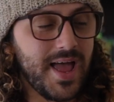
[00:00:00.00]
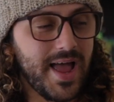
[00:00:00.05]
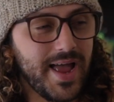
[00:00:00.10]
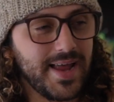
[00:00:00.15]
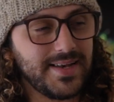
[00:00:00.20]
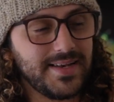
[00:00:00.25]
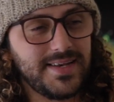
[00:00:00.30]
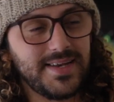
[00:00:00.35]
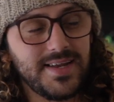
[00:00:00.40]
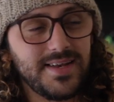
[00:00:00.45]

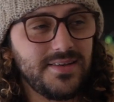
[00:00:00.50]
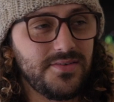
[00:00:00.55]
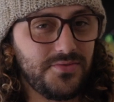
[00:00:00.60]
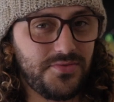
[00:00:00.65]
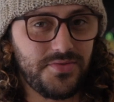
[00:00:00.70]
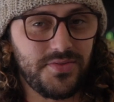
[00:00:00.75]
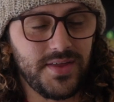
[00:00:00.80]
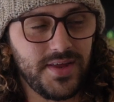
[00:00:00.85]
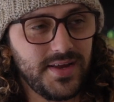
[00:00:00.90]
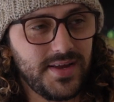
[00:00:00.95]
I didn't
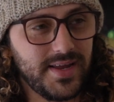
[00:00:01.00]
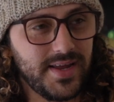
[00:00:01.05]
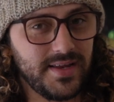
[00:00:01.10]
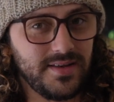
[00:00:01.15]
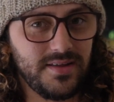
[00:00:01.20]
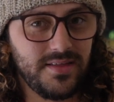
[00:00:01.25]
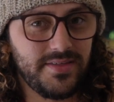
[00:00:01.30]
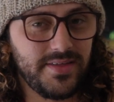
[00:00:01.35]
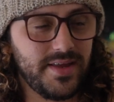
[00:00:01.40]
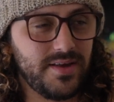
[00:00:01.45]
think
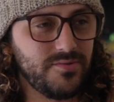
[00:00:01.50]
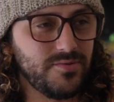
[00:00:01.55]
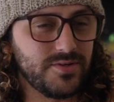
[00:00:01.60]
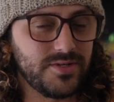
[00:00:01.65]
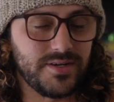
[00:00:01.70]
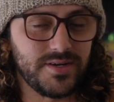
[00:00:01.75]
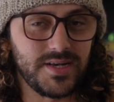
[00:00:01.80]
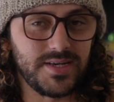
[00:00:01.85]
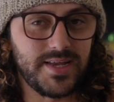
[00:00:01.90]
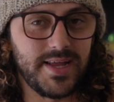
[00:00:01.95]
anything was
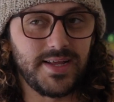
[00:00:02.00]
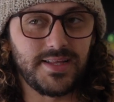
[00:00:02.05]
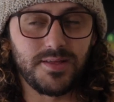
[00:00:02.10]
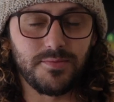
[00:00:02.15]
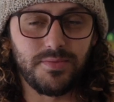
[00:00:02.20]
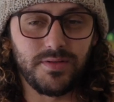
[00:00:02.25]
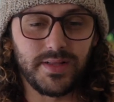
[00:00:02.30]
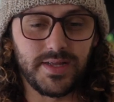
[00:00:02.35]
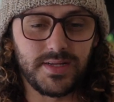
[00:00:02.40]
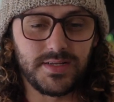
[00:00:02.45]
going to take the
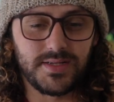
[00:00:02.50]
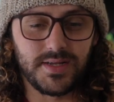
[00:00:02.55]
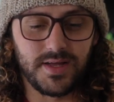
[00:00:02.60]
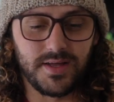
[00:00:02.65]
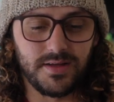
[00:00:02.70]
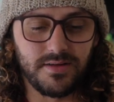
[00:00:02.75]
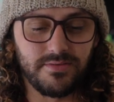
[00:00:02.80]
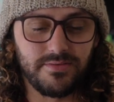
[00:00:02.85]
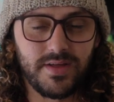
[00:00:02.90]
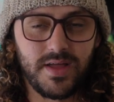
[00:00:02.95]
place
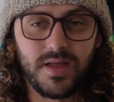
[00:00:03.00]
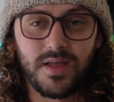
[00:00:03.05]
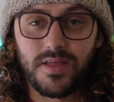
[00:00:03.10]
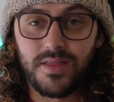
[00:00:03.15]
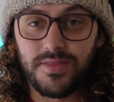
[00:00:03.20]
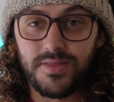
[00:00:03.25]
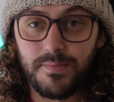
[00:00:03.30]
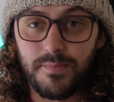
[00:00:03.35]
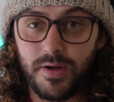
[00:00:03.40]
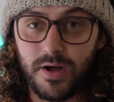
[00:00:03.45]
of
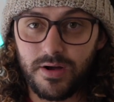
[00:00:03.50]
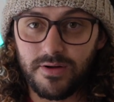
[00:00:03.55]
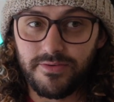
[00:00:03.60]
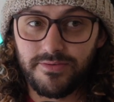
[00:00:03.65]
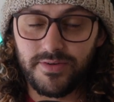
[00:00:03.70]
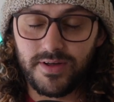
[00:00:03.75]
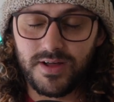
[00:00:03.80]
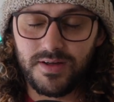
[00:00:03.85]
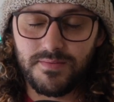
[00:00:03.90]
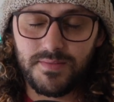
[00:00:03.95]
the
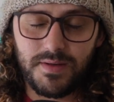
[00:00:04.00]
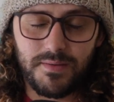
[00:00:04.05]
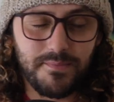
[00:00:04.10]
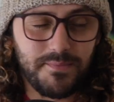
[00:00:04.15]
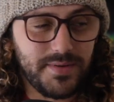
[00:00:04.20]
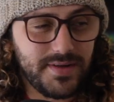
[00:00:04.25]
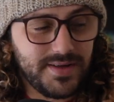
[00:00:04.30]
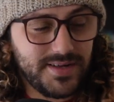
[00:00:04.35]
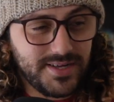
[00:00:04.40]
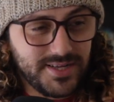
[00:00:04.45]
Parfum,
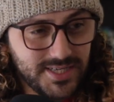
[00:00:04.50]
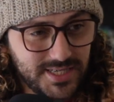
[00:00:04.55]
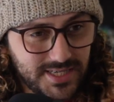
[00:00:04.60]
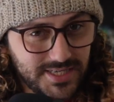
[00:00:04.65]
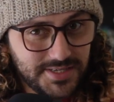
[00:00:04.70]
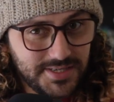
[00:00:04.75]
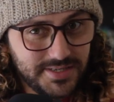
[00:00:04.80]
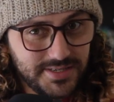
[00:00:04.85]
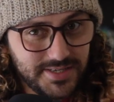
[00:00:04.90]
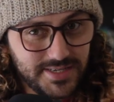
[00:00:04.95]
but
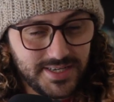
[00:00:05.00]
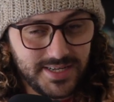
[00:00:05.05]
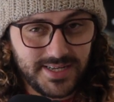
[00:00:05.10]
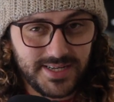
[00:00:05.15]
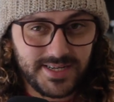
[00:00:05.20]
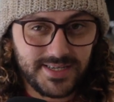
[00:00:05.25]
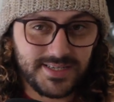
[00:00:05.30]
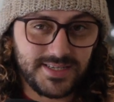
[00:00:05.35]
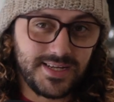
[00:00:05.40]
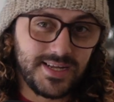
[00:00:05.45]
honestly,
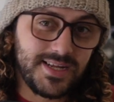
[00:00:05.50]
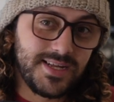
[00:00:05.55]
guys,